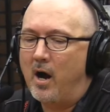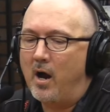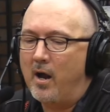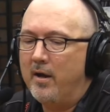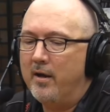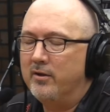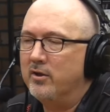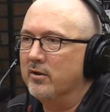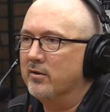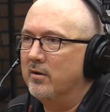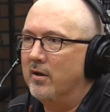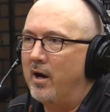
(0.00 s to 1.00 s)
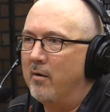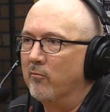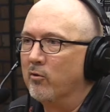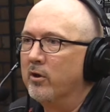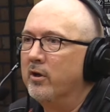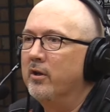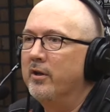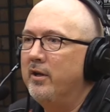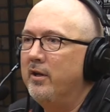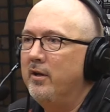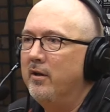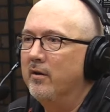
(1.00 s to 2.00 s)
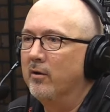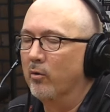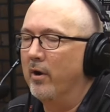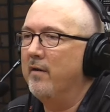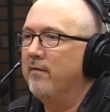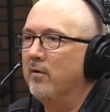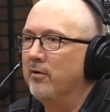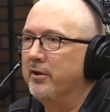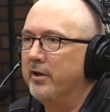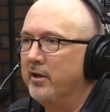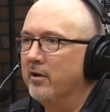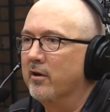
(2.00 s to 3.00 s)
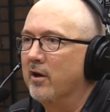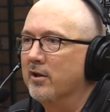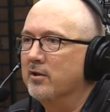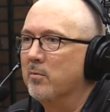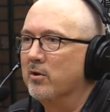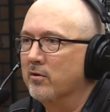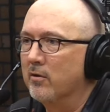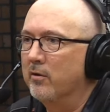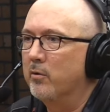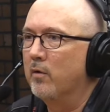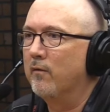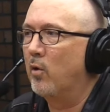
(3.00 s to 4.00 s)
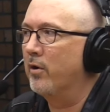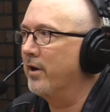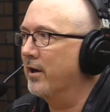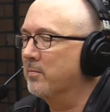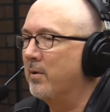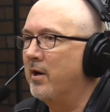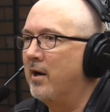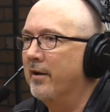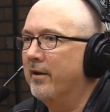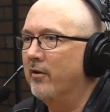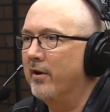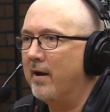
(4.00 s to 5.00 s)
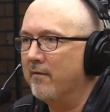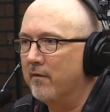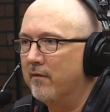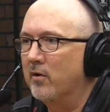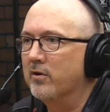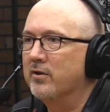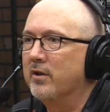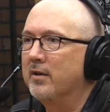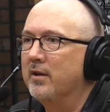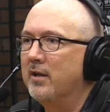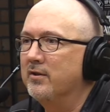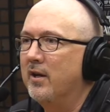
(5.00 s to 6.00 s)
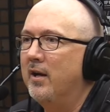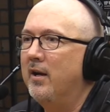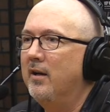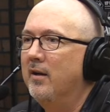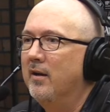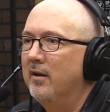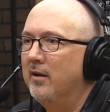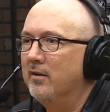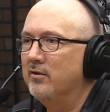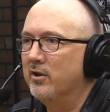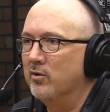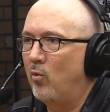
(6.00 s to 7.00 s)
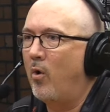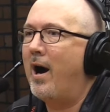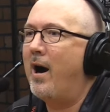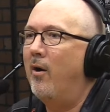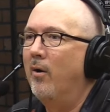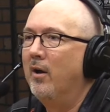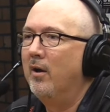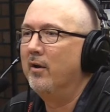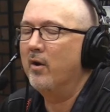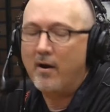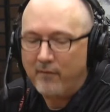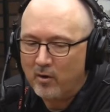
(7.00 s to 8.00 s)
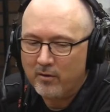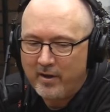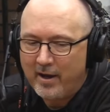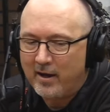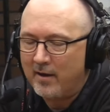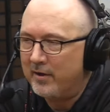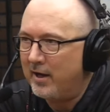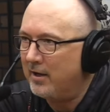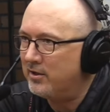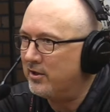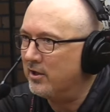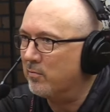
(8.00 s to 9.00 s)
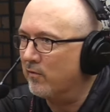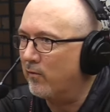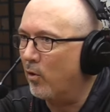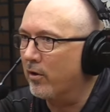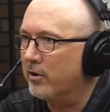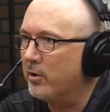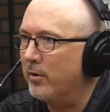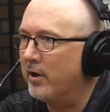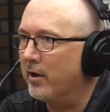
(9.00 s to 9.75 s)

I, it just, I'm really grateful to hear customers look through a Vortex binocular and have the first thing they say is just wow. Mm. Now I've mm-hmm. heard that on the HDs before too.